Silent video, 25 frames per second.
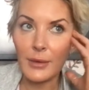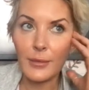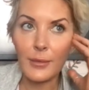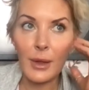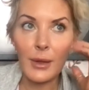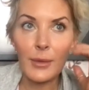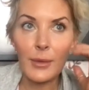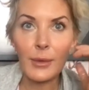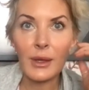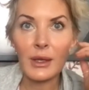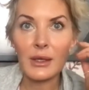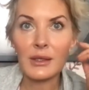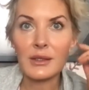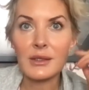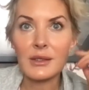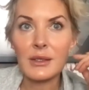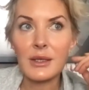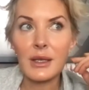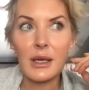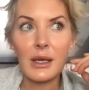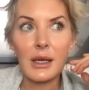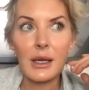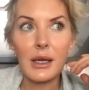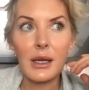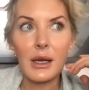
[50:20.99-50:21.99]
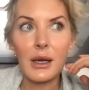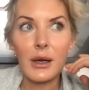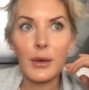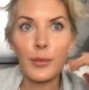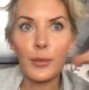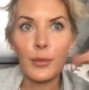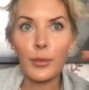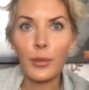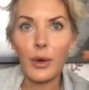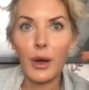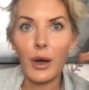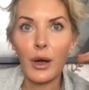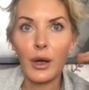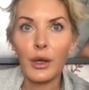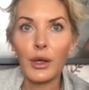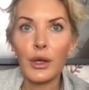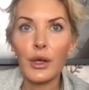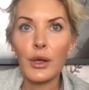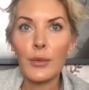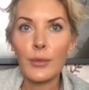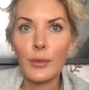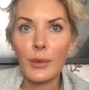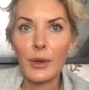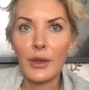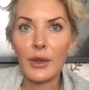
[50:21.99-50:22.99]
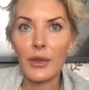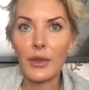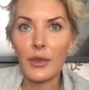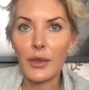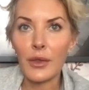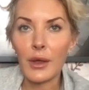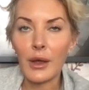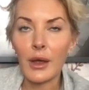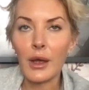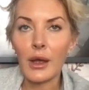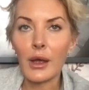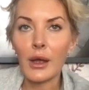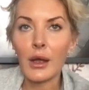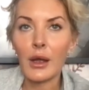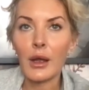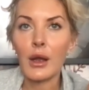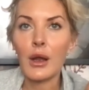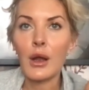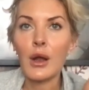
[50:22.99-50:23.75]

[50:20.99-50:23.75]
Maybe it's like a human thing.